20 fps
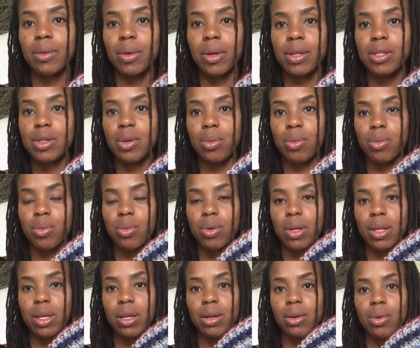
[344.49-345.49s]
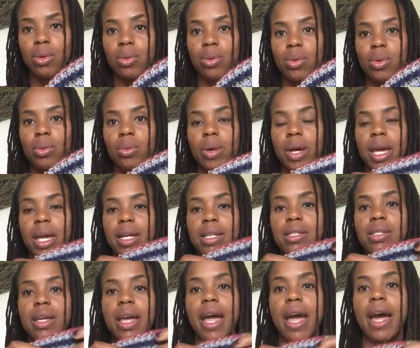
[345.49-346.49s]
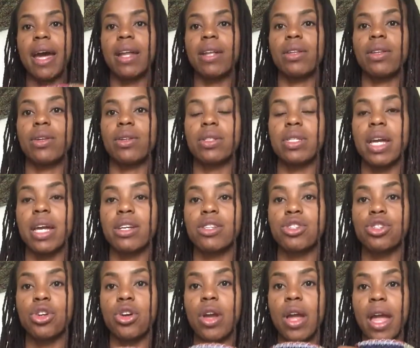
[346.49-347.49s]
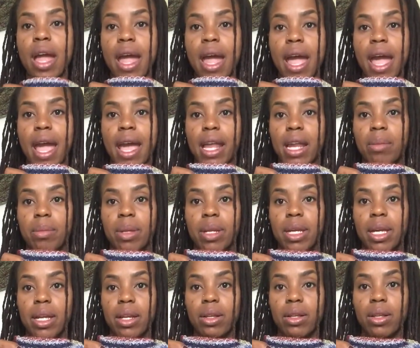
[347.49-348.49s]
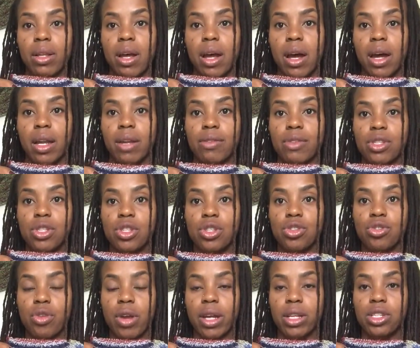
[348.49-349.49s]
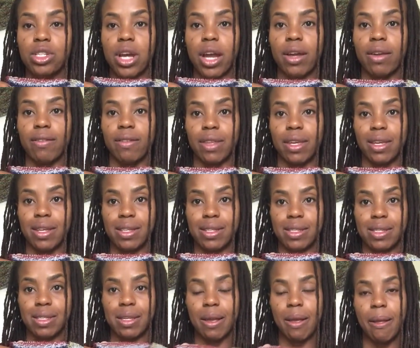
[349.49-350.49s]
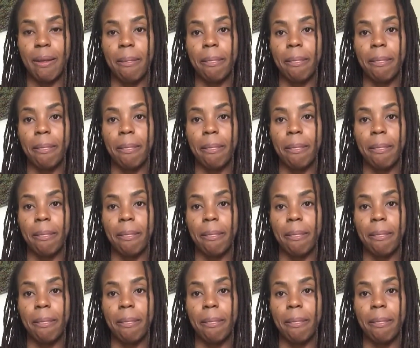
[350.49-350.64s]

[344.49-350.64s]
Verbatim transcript: It's a really cool way to add a little texture, and I'm going to get a lot of stretch out of these.